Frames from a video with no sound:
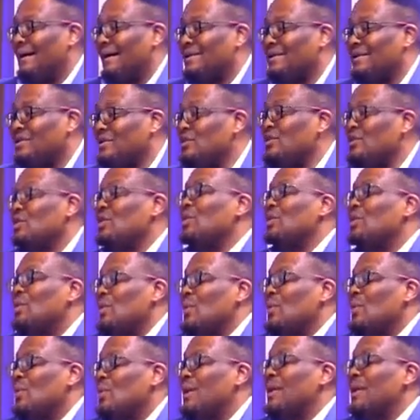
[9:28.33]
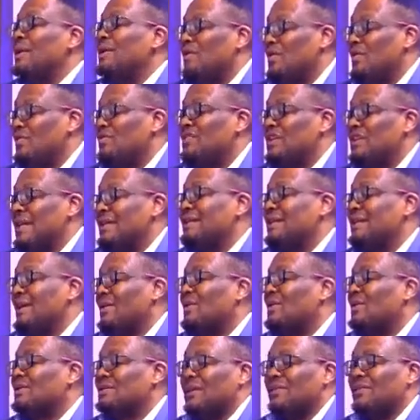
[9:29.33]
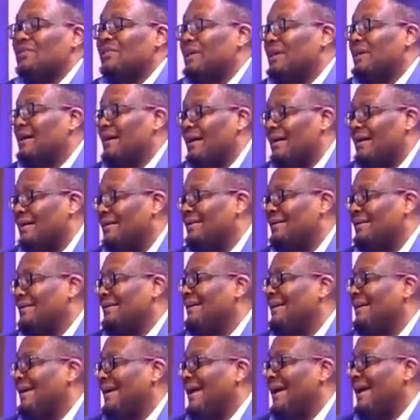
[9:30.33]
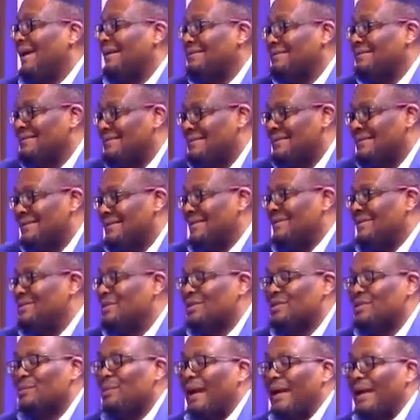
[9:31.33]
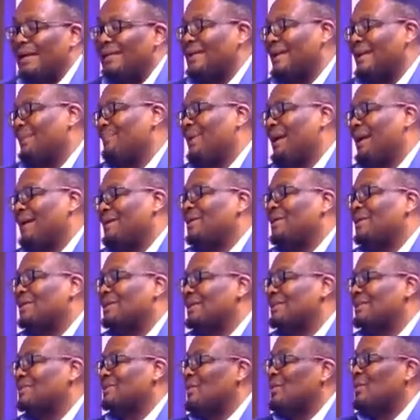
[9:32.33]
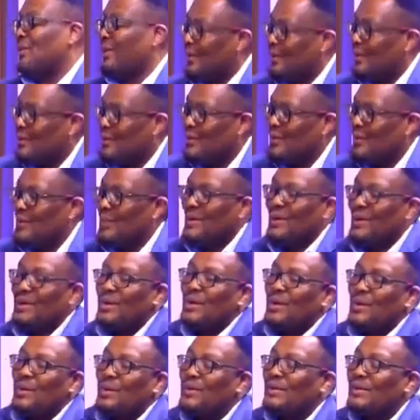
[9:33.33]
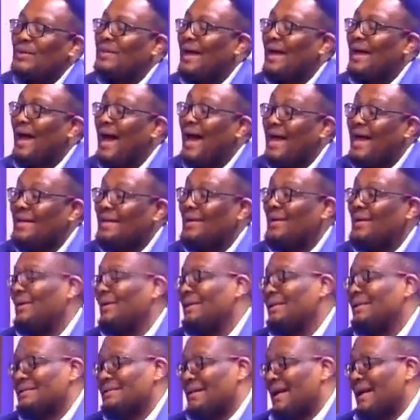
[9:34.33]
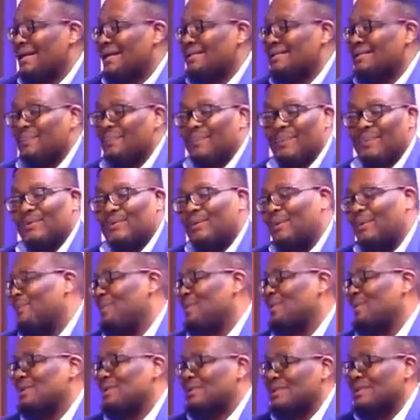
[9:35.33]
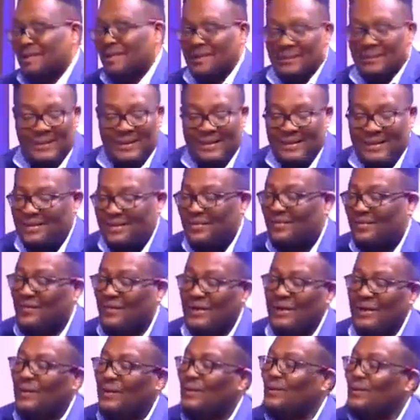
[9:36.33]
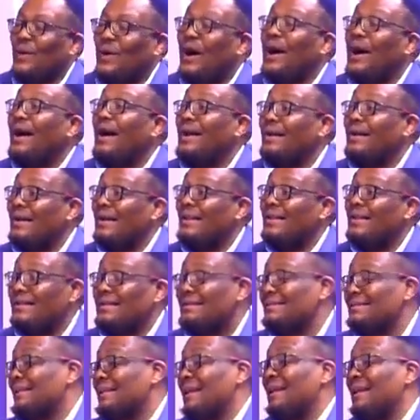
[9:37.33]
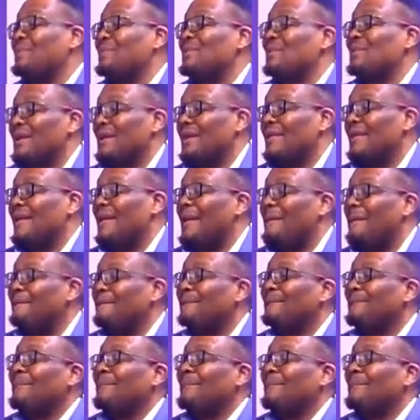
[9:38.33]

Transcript: new wind of change across Africa, and it was pioneered by Dr. Chiluba, who, with other colleagues like Ashamba Twambi Kusta, Venon Mwanga, and others, came together,